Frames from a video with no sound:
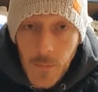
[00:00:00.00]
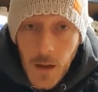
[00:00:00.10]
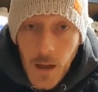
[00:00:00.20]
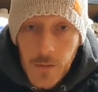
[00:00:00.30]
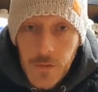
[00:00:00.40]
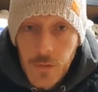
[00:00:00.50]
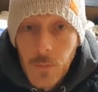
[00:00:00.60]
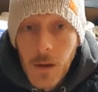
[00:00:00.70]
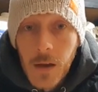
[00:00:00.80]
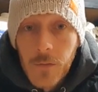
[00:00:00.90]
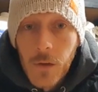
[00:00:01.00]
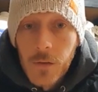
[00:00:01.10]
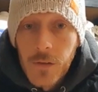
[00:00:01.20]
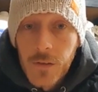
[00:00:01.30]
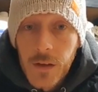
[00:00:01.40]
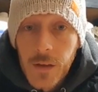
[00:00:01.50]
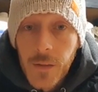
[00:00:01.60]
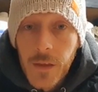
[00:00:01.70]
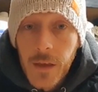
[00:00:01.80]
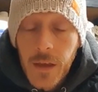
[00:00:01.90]
As you may have noticed
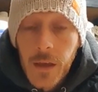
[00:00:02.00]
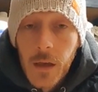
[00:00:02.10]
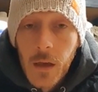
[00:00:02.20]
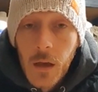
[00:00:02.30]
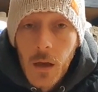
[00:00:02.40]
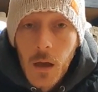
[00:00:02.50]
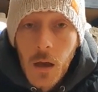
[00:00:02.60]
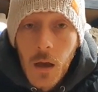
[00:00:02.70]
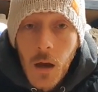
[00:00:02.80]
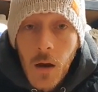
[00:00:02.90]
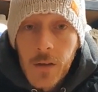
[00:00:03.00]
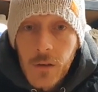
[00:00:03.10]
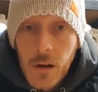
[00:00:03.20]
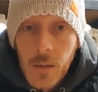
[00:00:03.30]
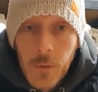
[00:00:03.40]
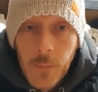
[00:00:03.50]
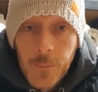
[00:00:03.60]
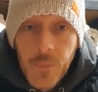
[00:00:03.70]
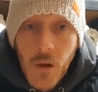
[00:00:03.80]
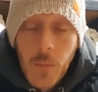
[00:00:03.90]
in the Hydro Clip,
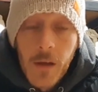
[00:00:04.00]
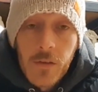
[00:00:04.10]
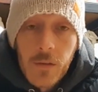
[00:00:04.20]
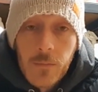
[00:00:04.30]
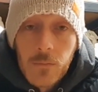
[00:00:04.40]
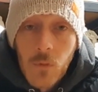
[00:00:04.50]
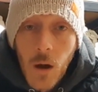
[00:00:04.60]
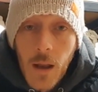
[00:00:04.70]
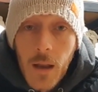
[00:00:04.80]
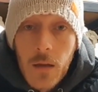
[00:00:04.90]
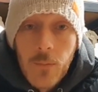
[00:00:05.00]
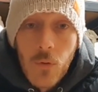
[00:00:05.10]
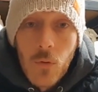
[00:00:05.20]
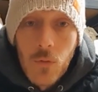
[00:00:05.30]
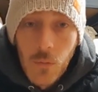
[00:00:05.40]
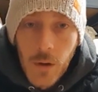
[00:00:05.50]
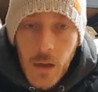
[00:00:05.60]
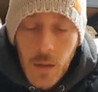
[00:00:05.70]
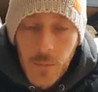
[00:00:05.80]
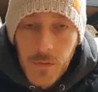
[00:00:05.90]
I'm actually quite liberal when
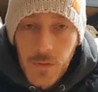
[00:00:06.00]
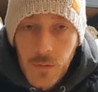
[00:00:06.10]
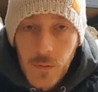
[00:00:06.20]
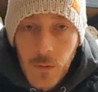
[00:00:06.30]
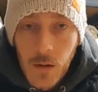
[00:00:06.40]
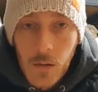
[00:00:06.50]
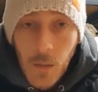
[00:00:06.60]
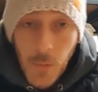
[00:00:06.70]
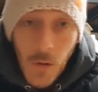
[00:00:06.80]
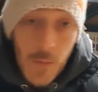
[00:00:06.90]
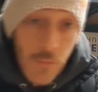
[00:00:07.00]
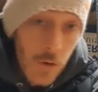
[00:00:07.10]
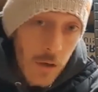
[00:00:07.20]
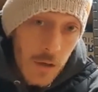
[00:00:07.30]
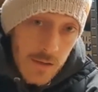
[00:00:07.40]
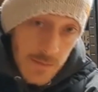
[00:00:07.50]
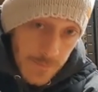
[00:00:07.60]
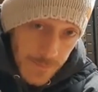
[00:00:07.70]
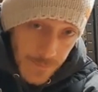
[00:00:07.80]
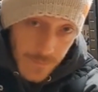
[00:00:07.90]
it comes to applying products.
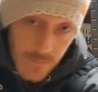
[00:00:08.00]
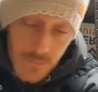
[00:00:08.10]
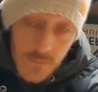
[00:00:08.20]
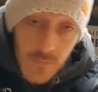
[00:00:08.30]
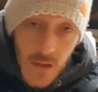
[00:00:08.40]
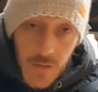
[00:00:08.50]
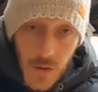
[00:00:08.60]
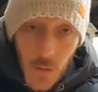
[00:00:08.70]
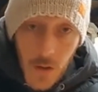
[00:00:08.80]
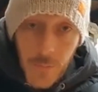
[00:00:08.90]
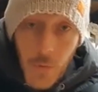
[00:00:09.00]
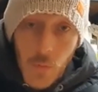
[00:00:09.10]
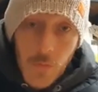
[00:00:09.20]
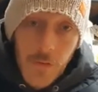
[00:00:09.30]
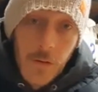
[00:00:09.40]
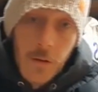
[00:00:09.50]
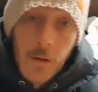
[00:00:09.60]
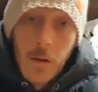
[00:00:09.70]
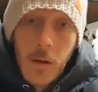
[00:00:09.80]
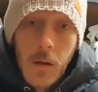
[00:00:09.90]
So I've bought
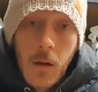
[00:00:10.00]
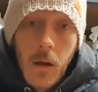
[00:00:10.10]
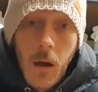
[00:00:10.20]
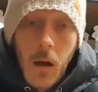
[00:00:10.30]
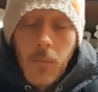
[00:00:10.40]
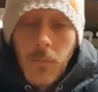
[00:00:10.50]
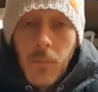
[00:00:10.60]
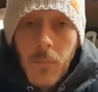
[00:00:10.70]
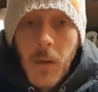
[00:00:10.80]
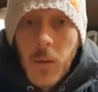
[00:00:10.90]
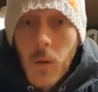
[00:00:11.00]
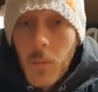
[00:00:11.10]
money where